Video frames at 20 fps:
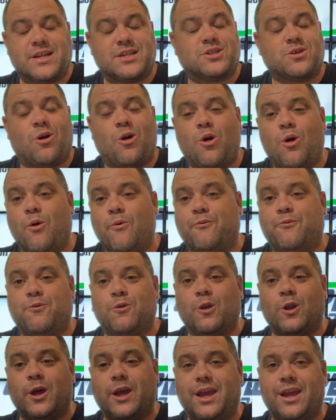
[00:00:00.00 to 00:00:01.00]
so
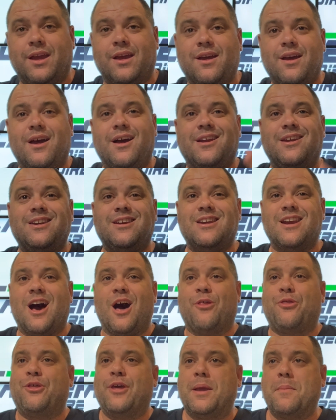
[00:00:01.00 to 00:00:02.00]
hopefully
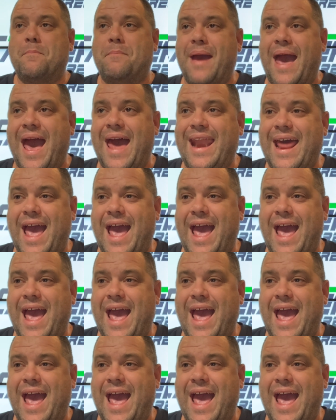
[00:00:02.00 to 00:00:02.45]
nothing bad